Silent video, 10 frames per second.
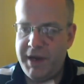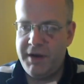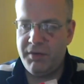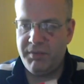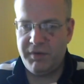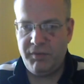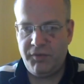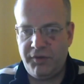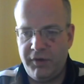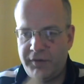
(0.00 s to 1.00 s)
pin number,
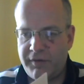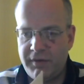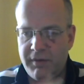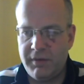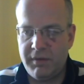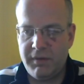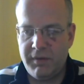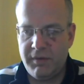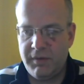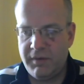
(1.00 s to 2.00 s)
what's this?
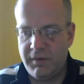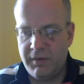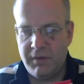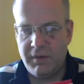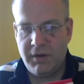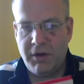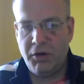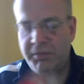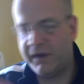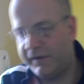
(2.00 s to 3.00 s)

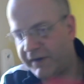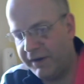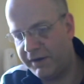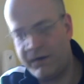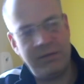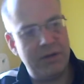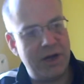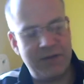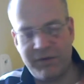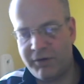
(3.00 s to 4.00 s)
Club Nintendo,
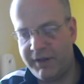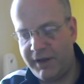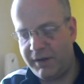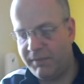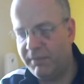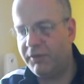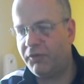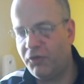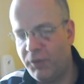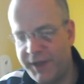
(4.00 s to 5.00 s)
I'll have a look at that,
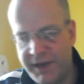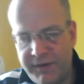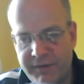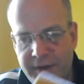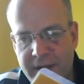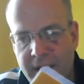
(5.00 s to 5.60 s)
not sure what that is.